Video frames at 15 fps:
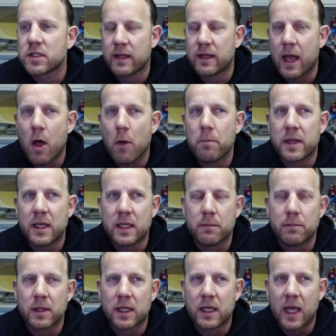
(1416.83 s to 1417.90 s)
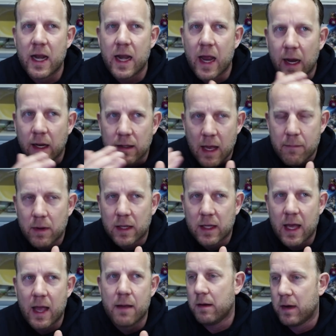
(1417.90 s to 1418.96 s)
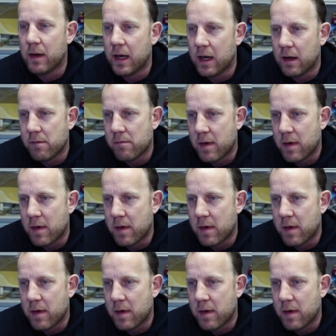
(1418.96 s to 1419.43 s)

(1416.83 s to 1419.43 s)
that helped me in the beginning, they became my